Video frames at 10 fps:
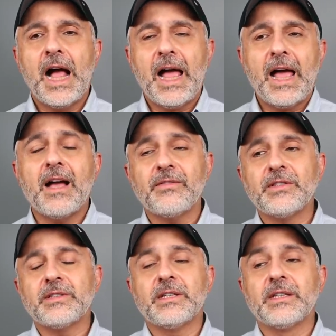I
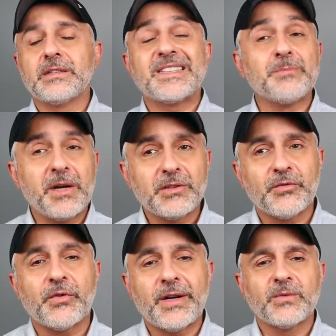haven't uh, smelled a
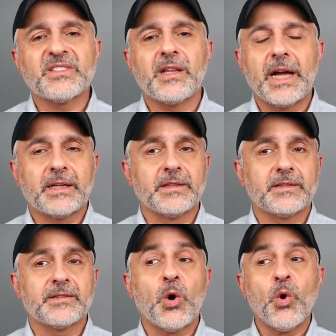fragrance like
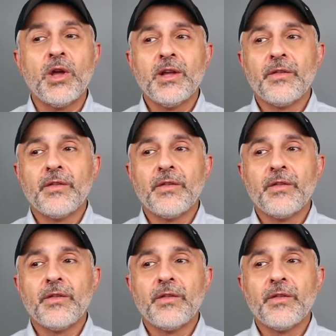this, so